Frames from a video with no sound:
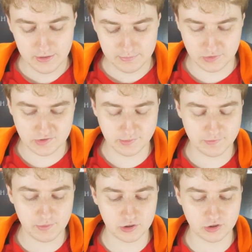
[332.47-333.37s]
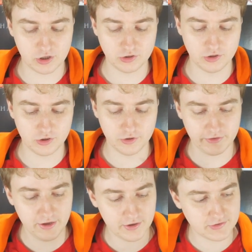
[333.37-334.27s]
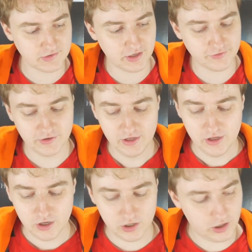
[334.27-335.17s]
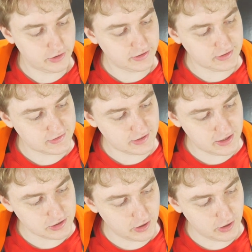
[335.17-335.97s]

Museum of Modern Art logo there and stuff. On the inside, you